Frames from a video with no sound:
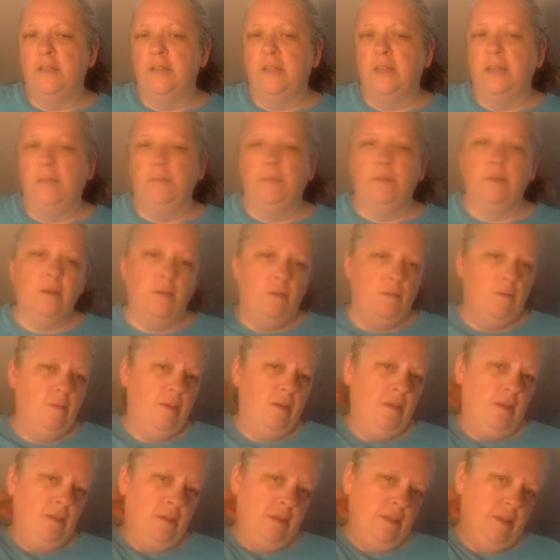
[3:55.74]
to keep it
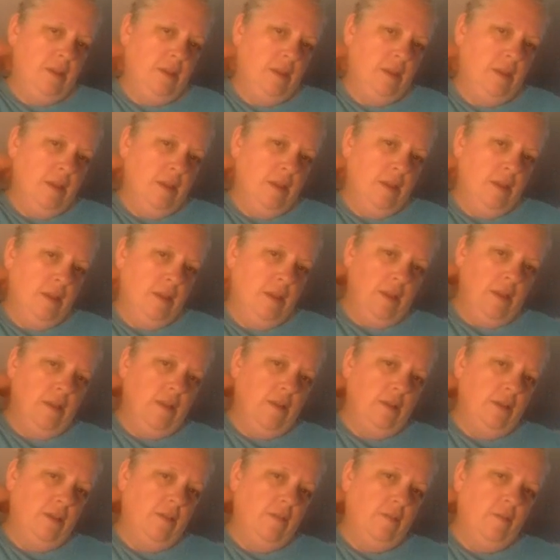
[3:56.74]
going.
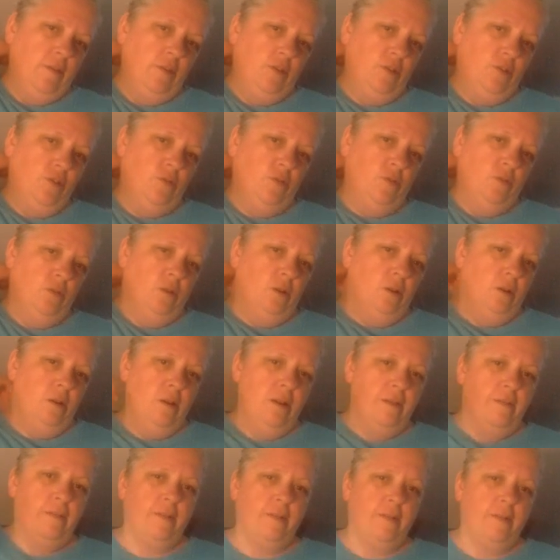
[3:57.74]
And they give you a
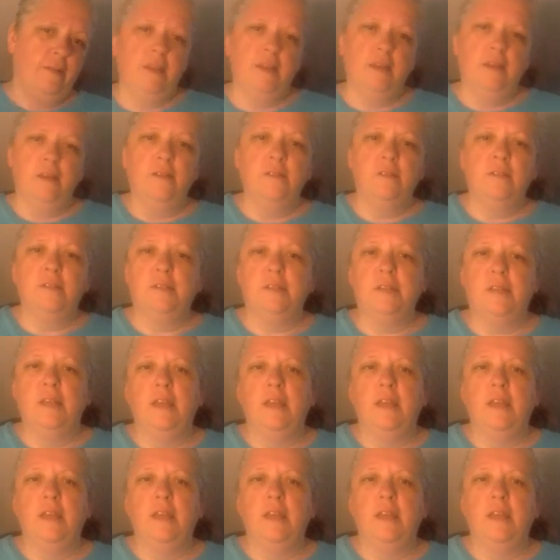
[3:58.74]
tour and everything else.